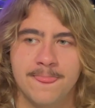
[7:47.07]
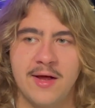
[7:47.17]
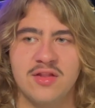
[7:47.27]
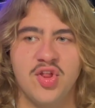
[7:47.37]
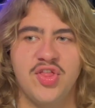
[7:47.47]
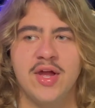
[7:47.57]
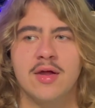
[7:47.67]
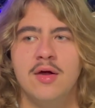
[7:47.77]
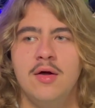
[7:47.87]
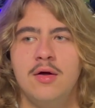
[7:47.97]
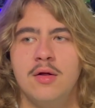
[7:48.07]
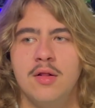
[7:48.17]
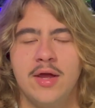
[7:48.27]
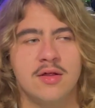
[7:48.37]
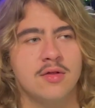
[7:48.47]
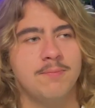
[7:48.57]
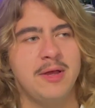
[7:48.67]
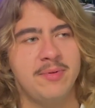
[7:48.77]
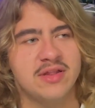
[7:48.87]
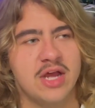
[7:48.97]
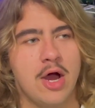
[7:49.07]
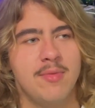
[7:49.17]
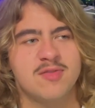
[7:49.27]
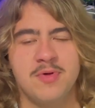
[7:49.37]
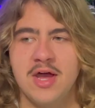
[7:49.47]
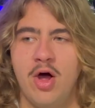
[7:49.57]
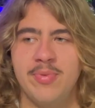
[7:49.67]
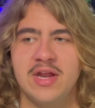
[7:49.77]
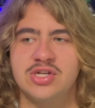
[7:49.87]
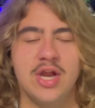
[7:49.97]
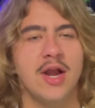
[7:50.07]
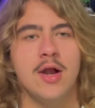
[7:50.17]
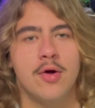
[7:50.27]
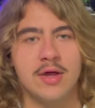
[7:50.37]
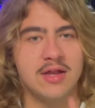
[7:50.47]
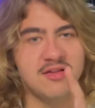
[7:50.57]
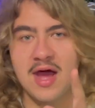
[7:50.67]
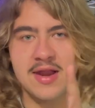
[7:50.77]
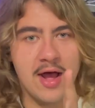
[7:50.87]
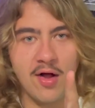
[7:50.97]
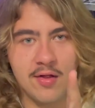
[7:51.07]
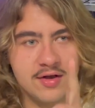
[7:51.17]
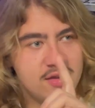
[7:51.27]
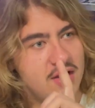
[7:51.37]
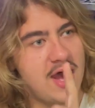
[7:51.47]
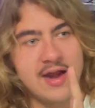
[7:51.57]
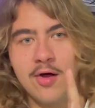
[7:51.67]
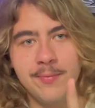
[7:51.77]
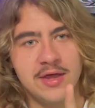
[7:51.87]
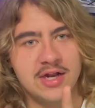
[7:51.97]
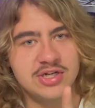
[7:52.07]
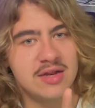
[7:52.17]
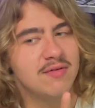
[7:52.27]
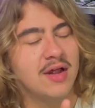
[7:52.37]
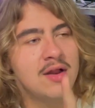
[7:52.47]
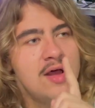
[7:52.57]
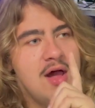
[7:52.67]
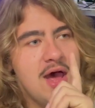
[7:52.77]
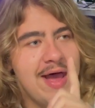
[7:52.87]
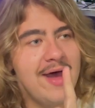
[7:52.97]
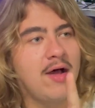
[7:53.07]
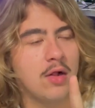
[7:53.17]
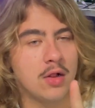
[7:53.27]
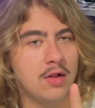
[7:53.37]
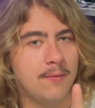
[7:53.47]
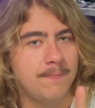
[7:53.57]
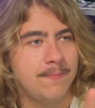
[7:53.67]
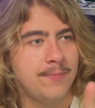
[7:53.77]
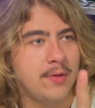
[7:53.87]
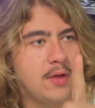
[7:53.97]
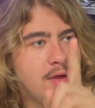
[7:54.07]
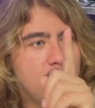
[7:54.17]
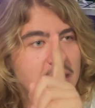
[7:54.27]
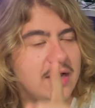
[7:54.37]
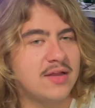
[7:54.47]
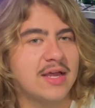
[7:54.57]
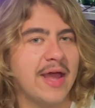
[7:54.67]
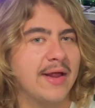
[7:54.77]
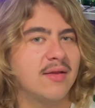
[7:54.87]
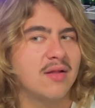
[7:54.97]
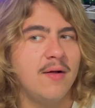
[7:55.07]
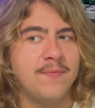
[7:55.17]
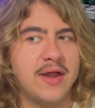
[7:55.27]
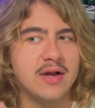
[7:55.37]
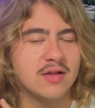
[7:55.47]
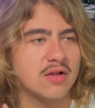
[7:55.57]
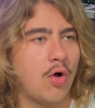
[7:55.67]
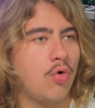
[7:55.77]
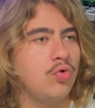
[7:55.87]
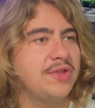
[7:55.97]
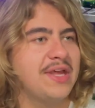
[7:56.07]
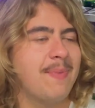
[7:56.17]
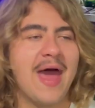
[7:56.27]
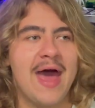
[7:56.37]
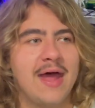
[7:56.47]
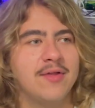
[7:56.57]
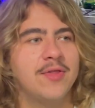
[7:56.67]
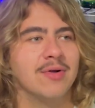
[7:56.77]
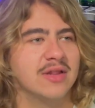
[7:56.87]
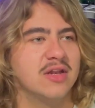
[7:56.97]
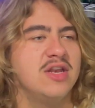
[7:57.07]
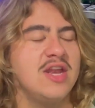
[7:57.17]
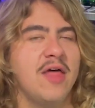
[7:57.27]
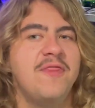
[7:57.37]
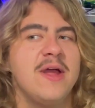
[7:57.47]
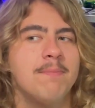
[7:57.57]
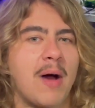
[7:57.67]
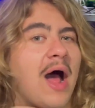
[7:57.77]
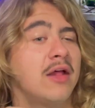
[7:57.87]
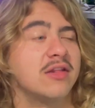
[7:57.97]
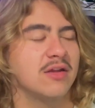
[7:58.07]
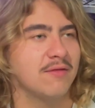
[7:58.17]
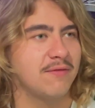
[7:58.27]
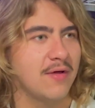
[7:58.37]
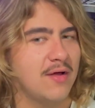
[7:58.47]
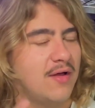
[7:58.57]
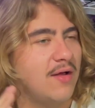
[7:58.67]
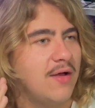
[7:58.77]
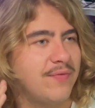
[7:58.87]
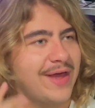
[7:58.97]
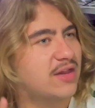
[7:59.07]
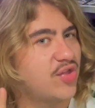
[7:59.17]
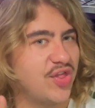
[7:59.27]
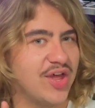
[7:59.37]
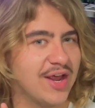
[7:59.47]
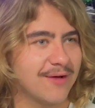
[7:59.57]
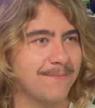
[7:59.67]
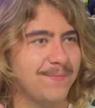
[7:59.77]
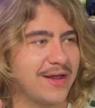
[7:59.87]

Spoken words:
That's the thing. Like, people say, oh, it must be hell being a... No. It's not hell. It's not hell being a Jets fan. Hell indicates that it is only bad, that there is nothing positive. That's the thing.